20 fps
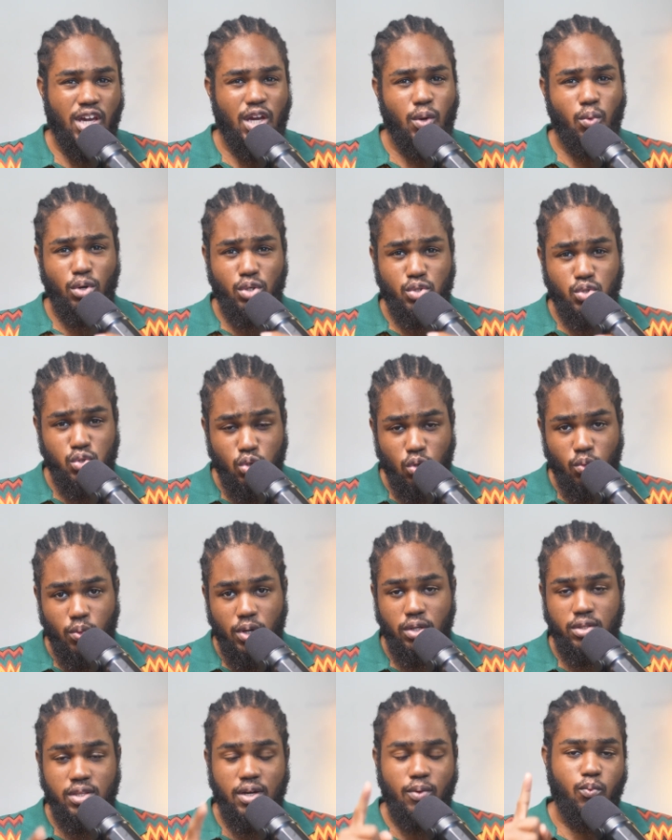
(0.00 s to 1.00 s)
It works so
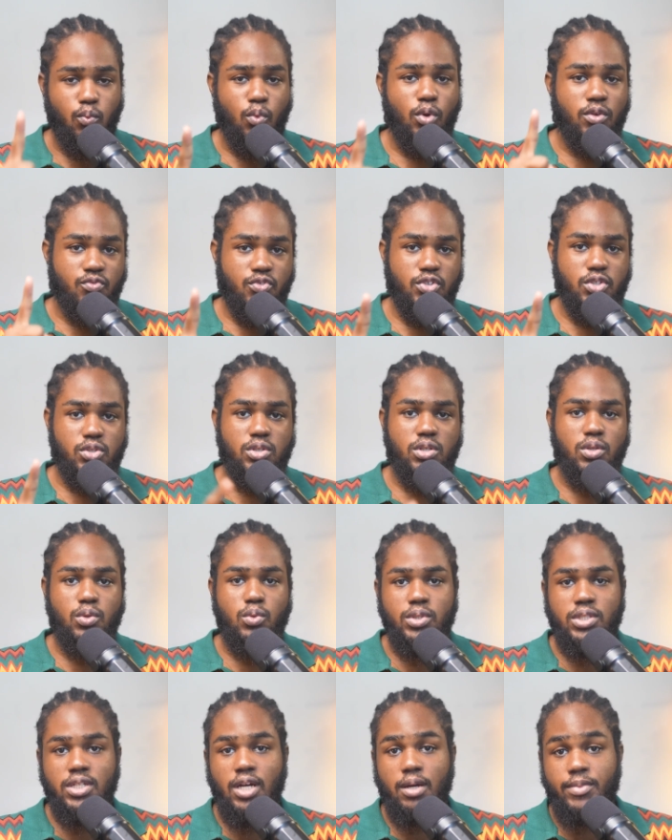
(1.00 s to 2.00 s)
well that one video
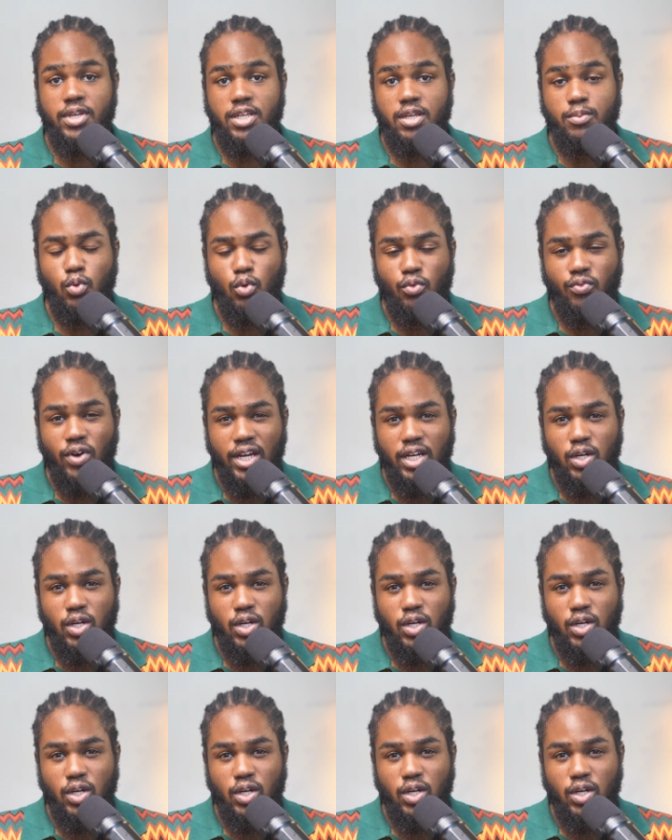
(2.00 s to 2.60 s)
alone can make him over